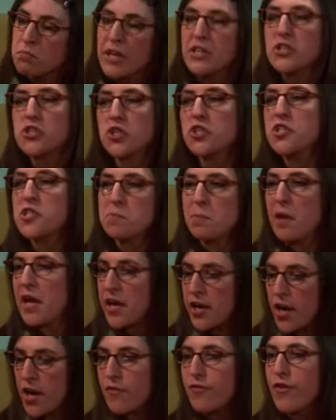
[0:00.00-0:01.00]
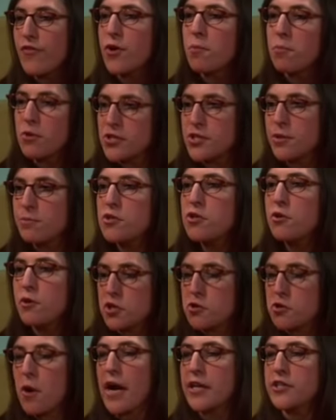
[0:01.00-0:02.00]
That should display enough of your bosom
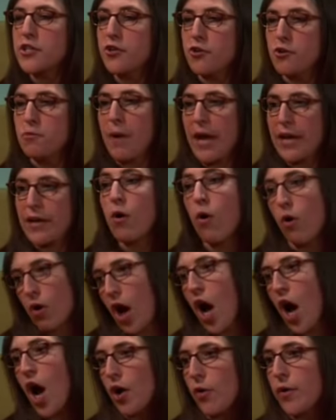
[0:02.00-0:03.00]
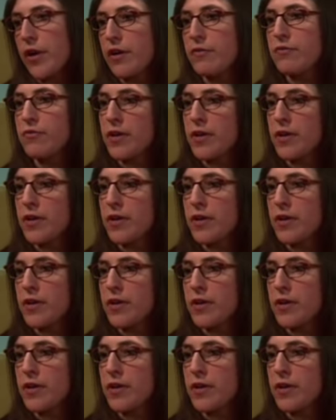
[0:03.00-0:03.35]
to attract a new mate or a hungry